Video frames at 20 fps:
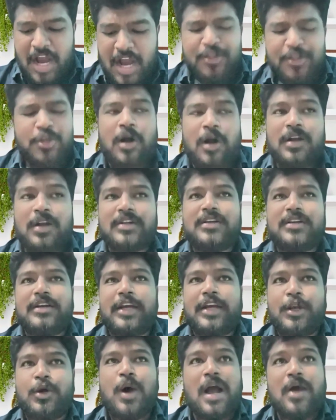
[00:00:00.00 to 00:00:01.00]
I thought,
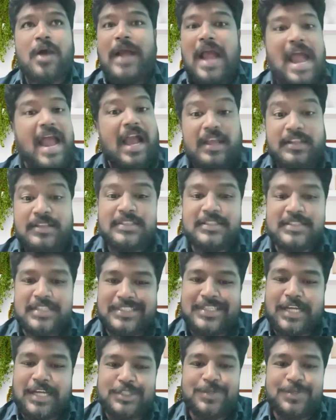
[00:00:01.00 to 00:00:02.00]
I had this
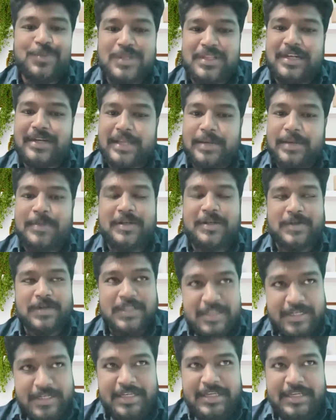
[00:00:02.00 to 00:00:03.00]
discussion with the team
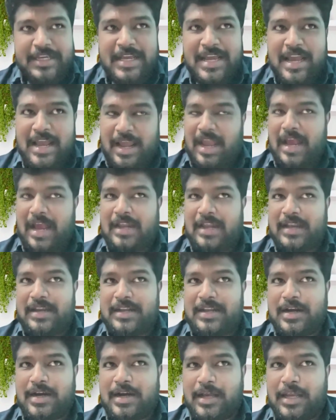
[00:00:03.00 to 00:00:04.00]
internally, and
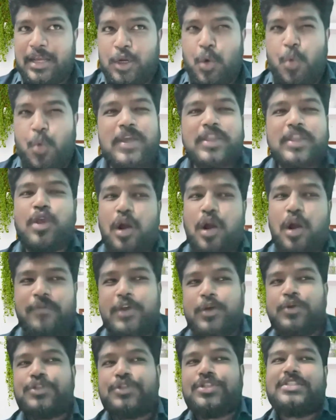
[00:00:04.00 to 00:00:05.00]
we thought
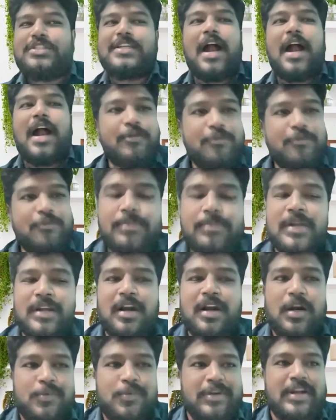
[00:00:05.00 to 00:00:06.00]
we could start a
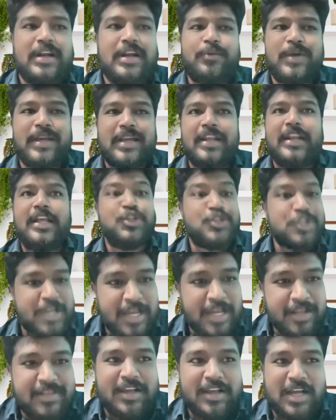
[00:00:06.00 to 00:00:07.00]
webinar where we can
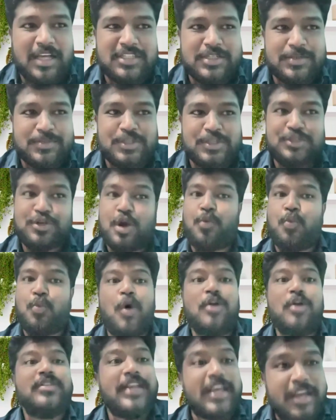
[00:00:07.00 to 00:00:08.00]
educate the customers on
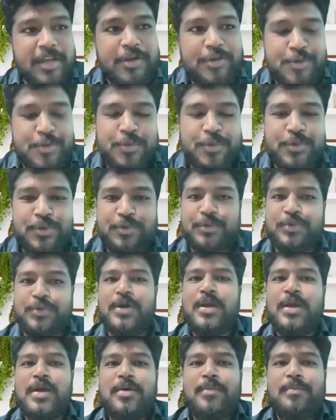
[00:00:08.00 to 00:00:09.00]
what they can do to
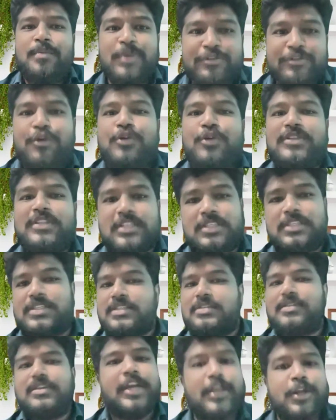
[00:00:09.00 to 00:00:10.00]
before
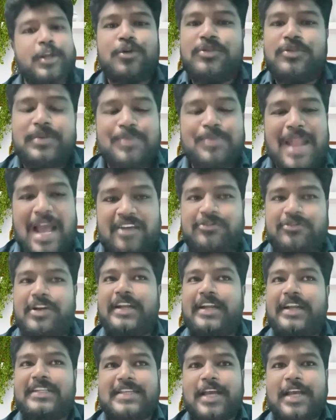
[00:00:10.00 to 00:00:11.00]
this, the Black
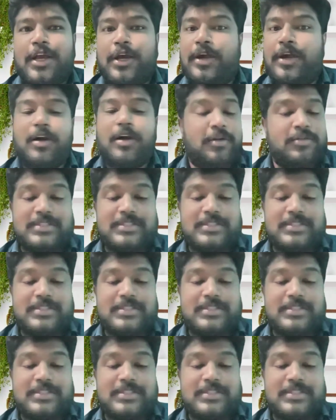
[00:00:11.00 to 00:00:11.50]
Friday sale